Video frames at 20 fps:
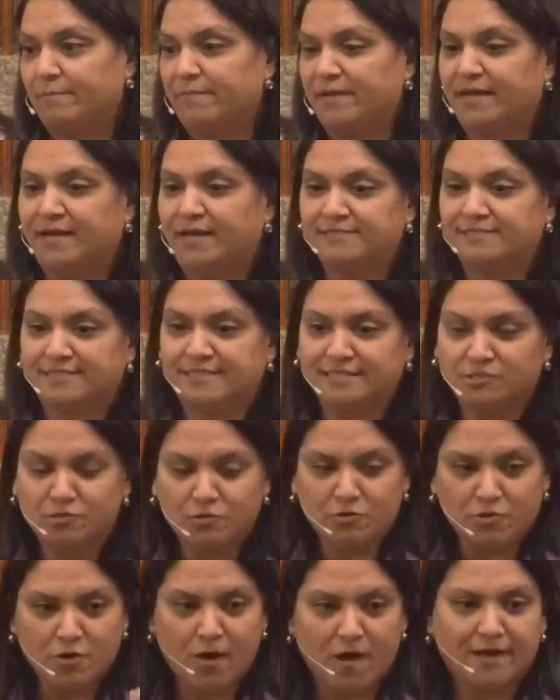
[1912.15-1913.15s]
because it is
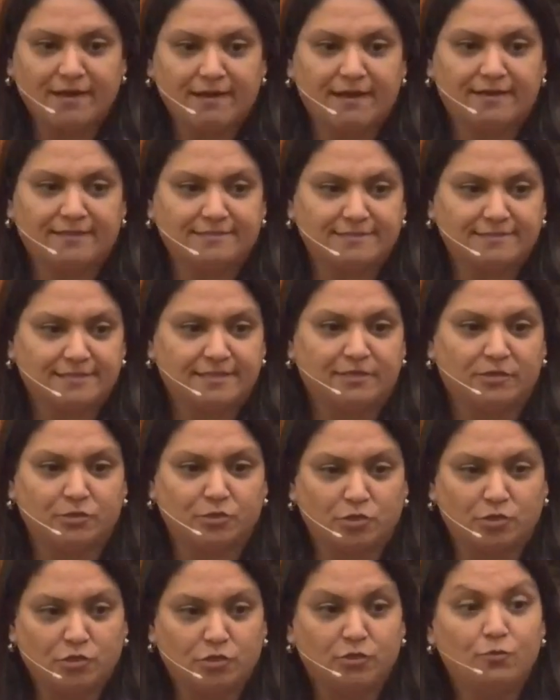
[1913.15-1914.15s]
not
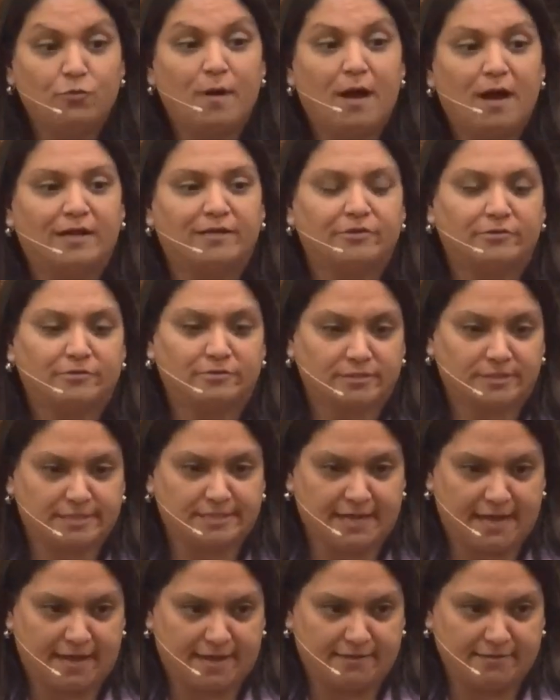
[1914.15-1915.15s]
until you
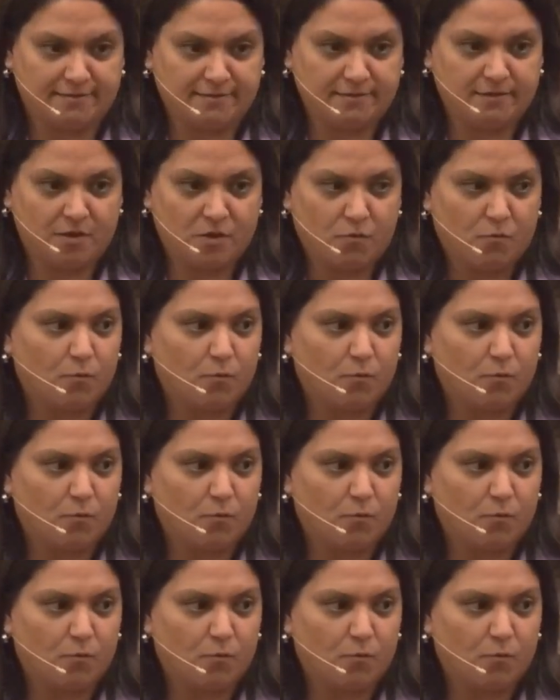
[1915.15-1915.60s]
understand